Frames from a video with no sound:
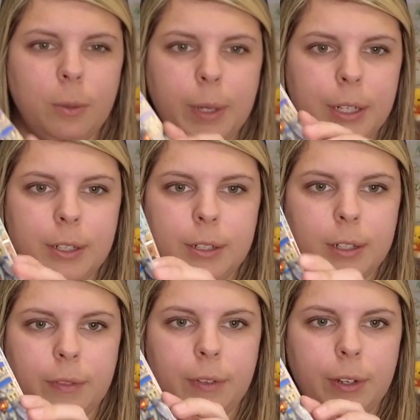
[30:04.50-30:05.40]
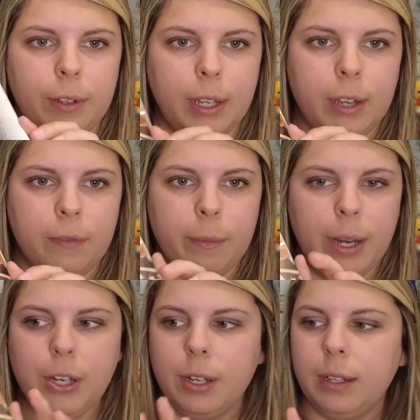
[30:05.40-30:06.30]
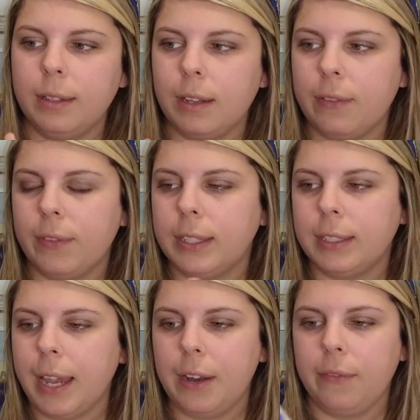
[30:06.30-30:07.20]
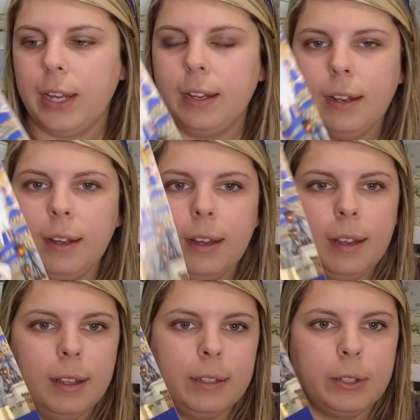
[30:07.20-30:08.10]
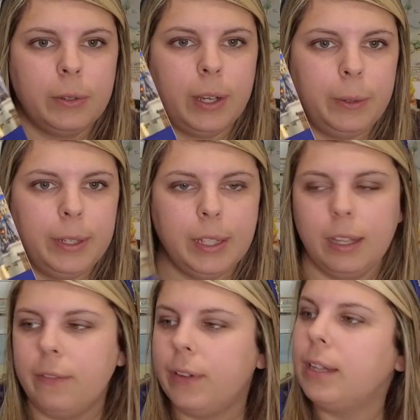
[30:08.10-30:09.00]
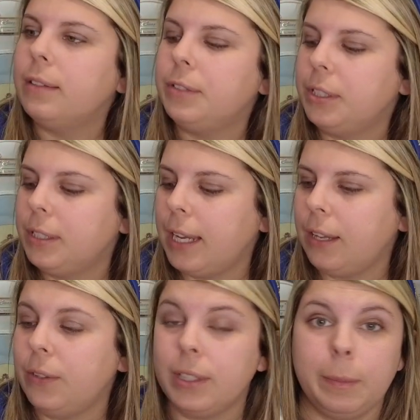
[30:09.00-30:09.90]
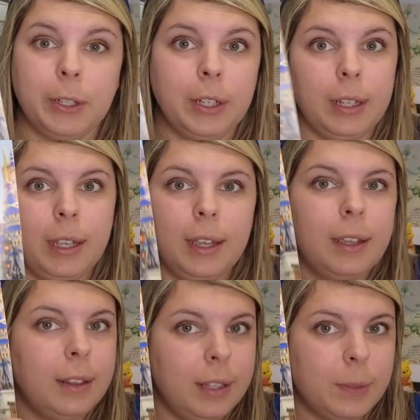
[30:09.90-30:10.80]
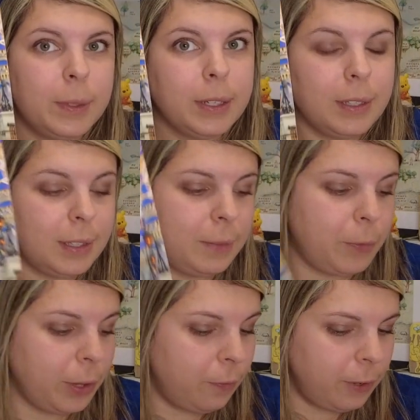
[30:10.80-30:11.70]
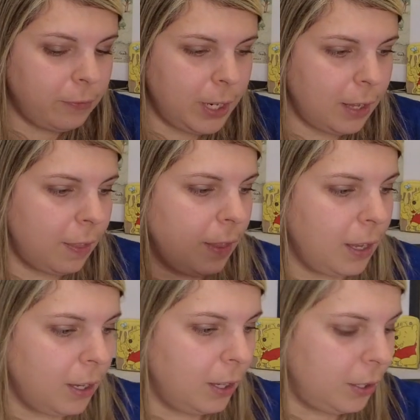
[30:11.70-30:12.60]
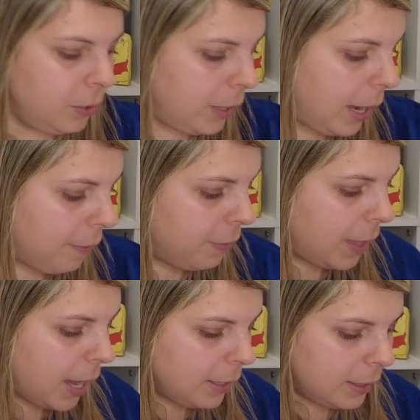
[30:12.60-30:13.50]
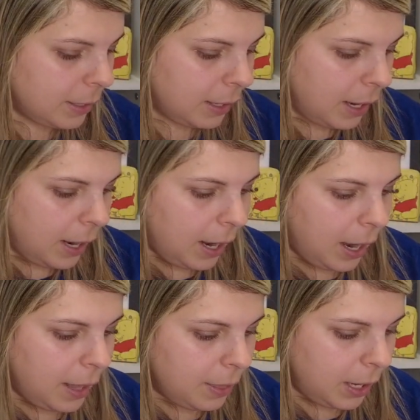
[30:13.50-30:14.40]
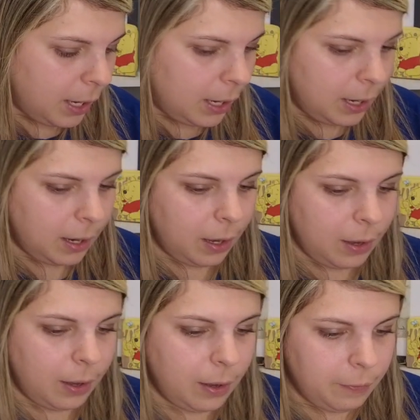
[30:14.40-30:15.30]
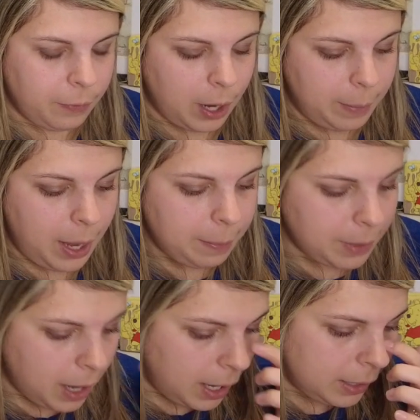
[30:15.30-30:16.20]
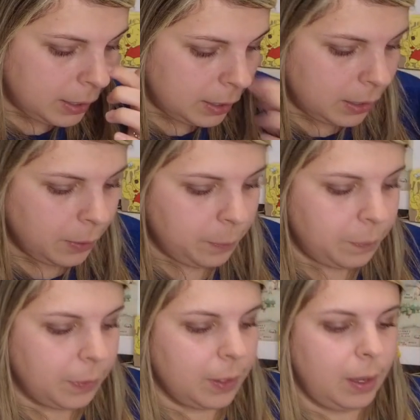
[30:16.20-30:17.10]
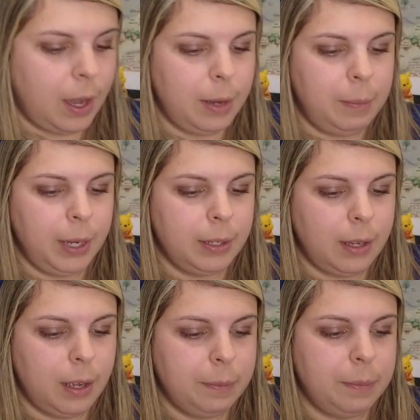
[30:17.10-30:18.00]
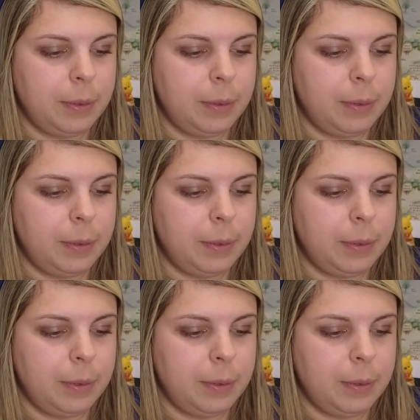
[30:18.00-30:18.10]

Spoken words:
bunch of, you know, like information and stuff inside of it. So I always love just taking those, especially this one because it's for the 50th. So I have that. And then from Epcot, I picked up